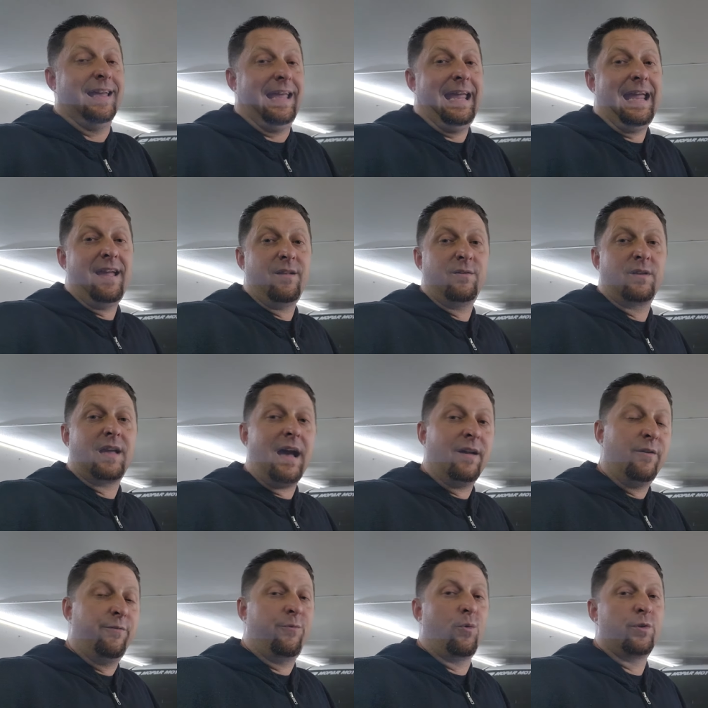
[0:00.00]
and
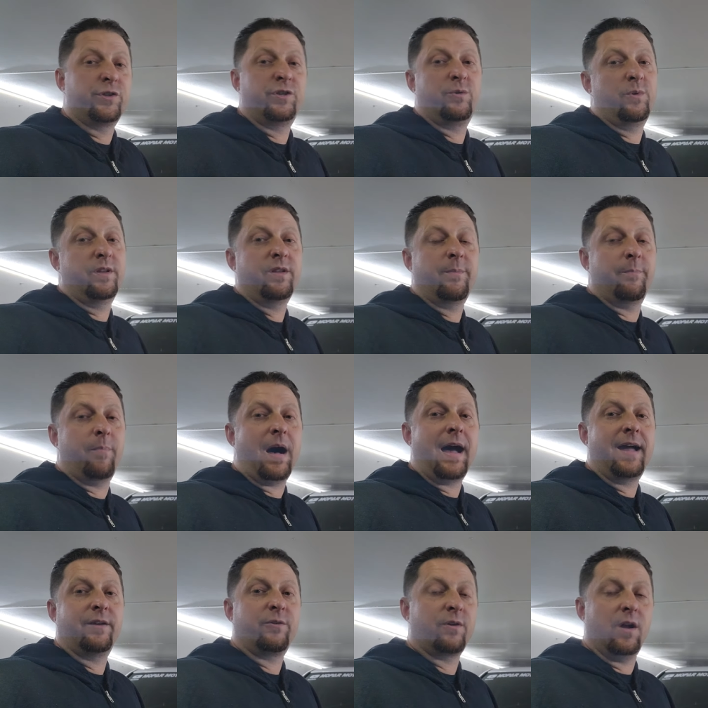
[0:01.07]
kind of force you into
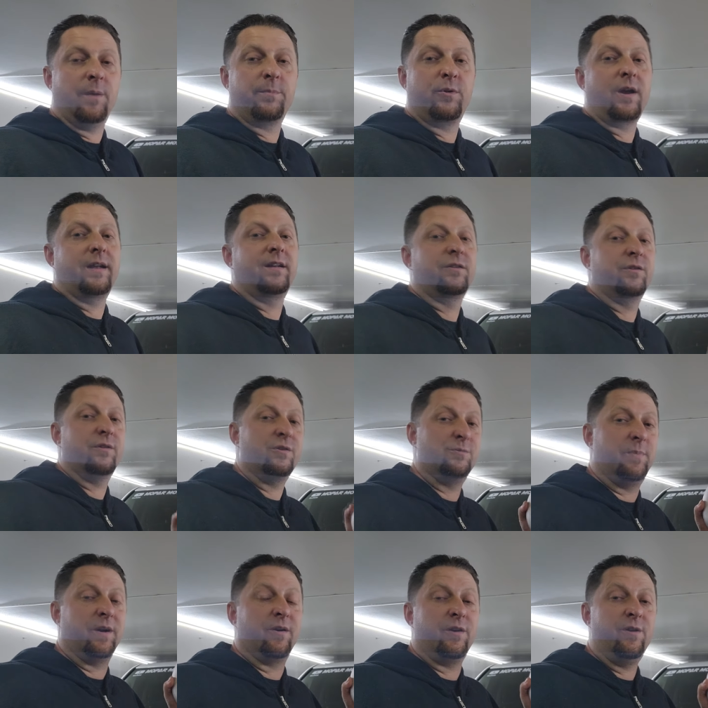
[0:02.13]
buying or upgrading to those
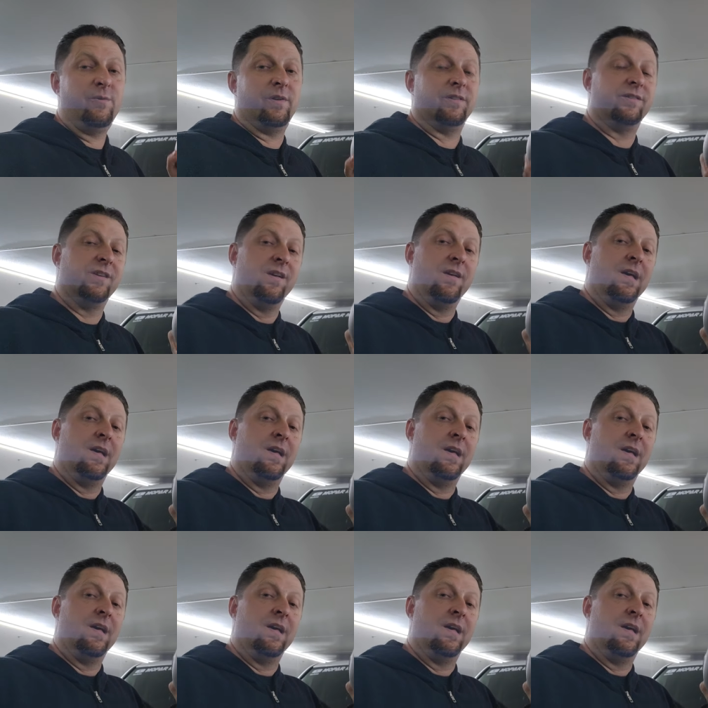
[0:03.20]
bigger units.